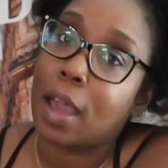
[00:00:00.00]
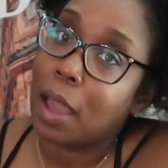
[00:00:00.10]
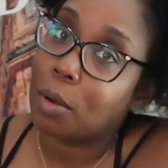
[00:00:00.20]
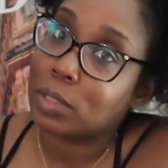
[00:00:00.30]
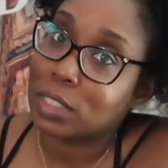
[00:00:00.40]

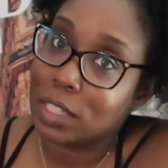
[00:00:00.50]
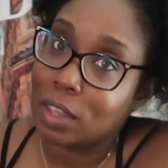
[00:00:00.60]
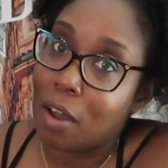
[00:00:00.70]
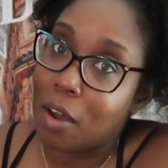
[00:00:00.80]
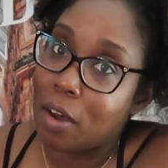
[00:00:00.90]
I will see
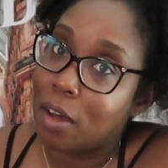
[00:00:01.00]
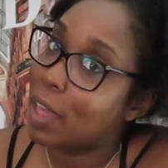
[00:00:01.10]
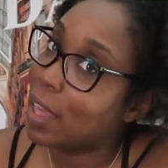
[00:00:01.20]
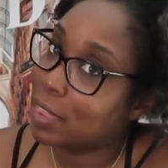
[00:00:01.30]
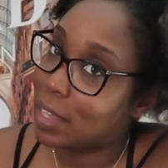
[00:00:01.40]
y'all
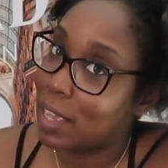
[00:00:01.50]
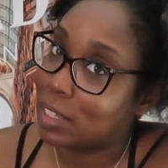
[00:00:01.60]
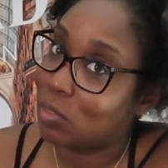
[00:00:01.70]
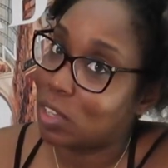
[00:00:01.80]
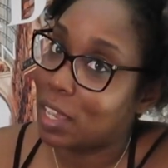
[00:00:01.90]
in the
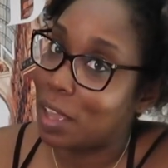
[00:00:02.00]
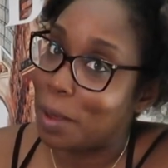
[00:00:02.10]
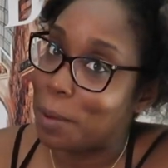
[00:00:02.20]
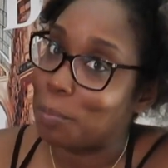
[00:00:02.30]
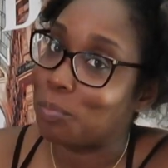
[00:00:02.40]
next
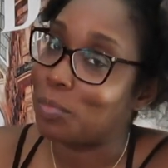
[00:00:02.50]
video.